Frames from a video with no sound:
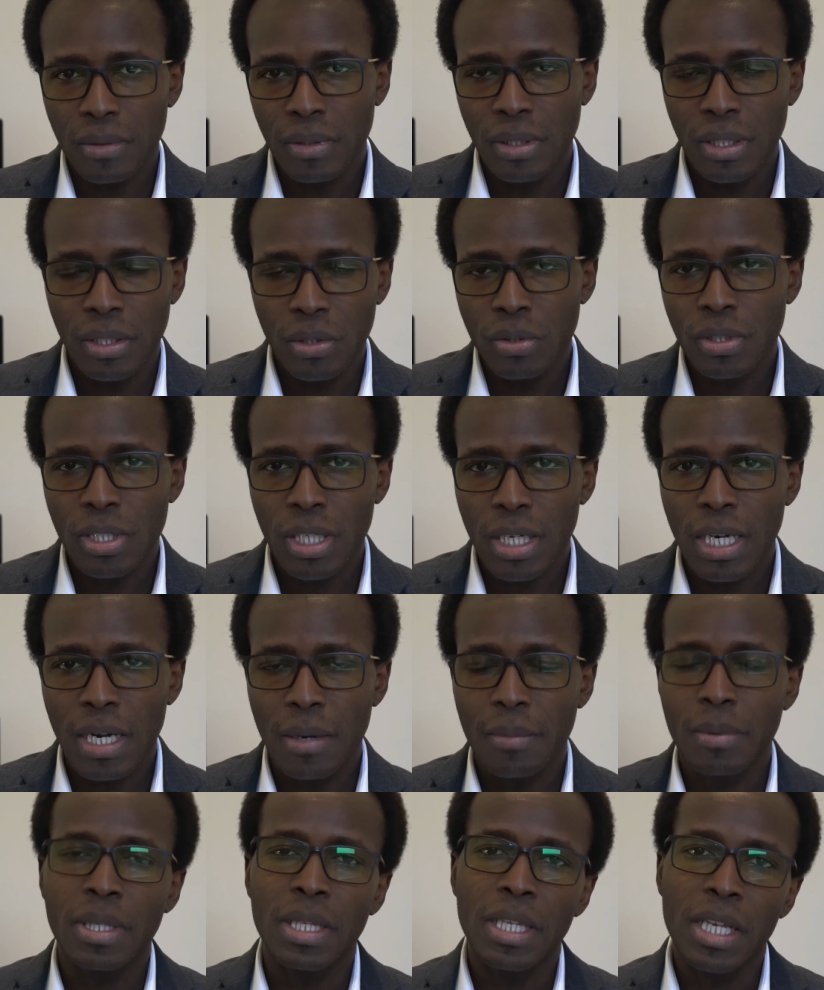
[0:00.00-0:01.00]

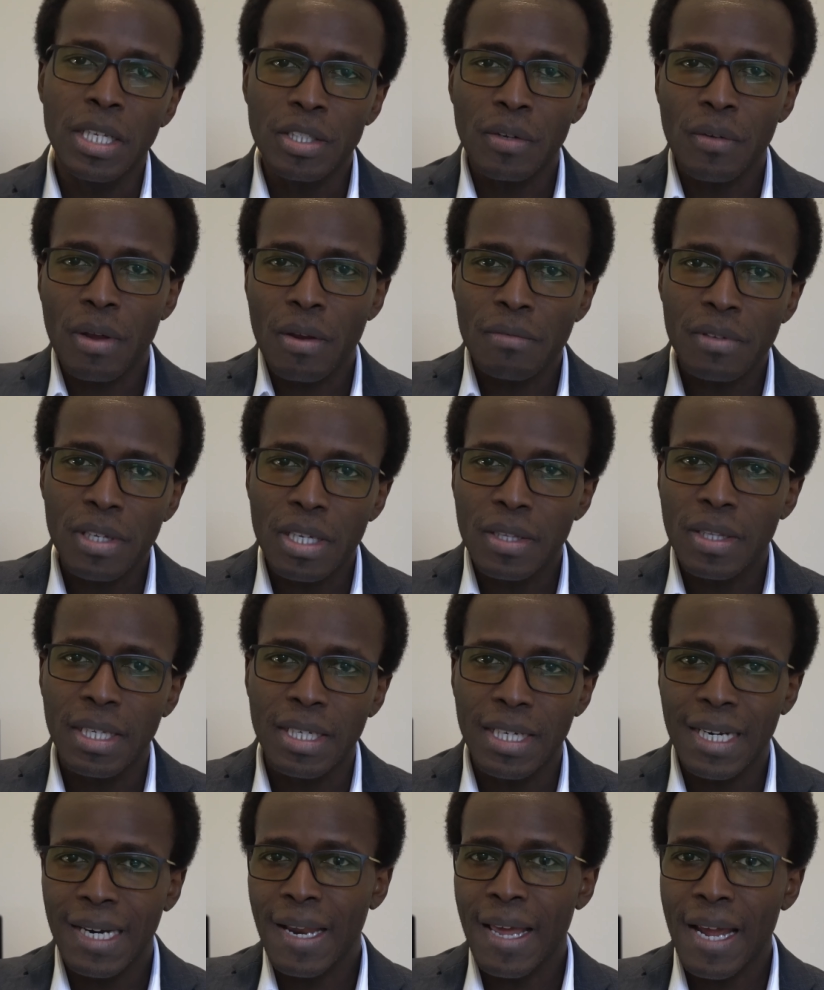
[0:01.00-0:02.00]
list of everything that
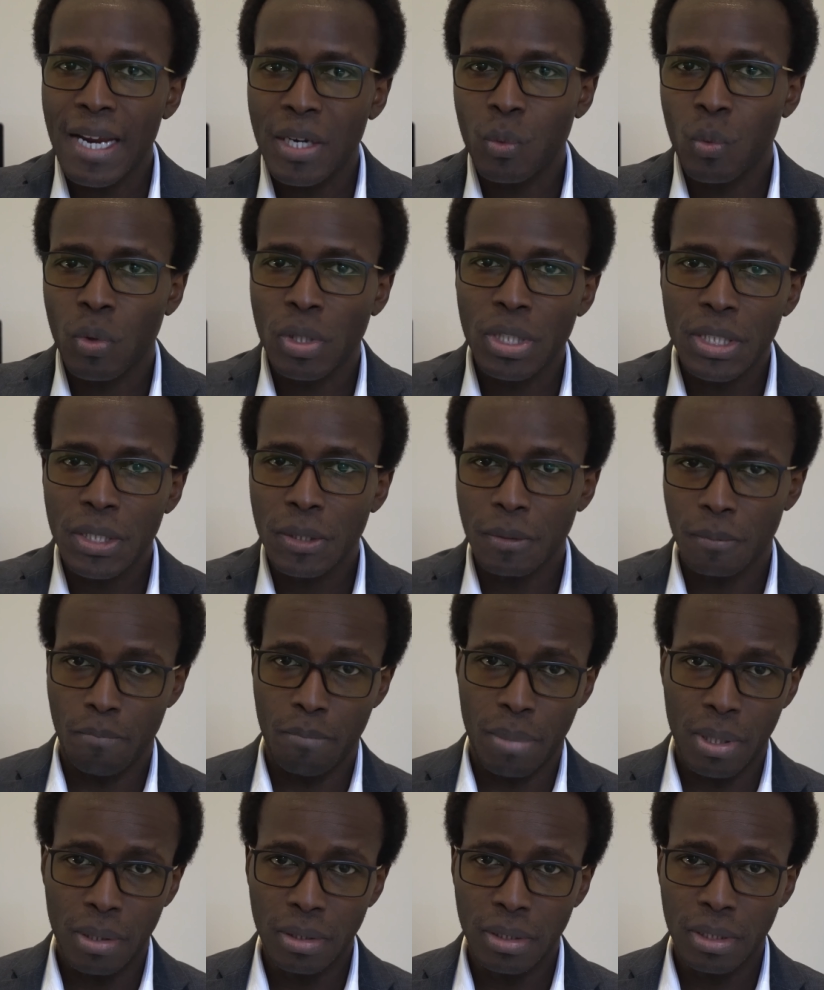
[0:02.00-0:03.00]
the client wants
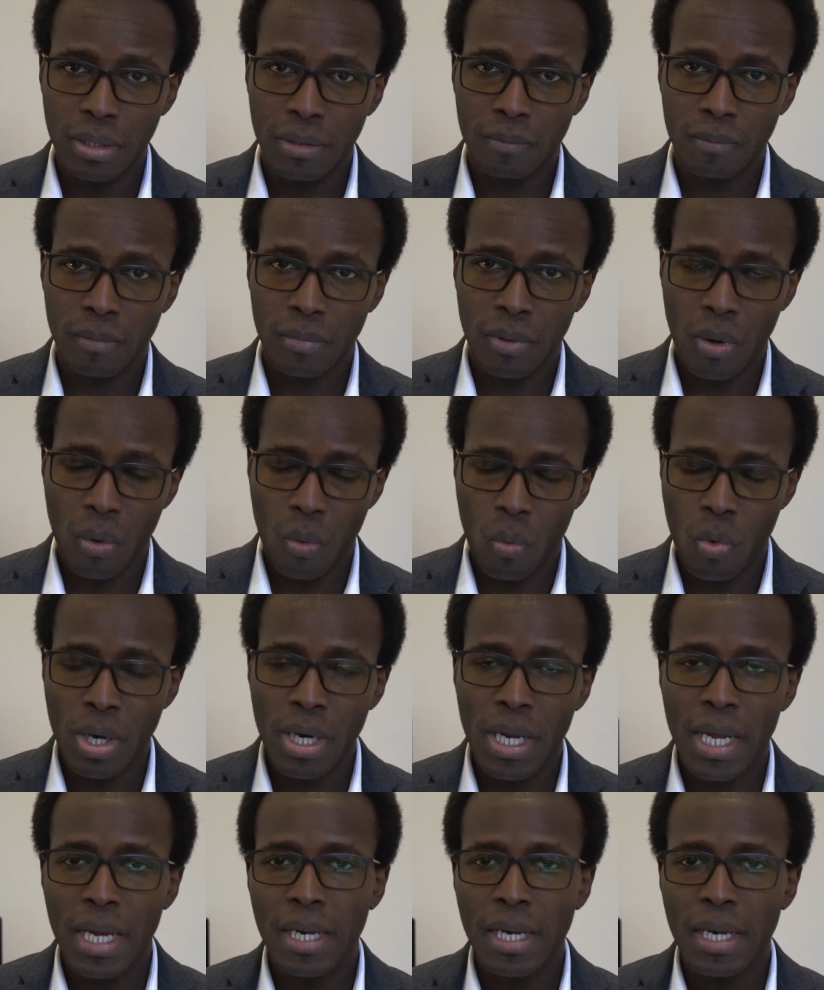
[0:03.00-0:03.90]
built on one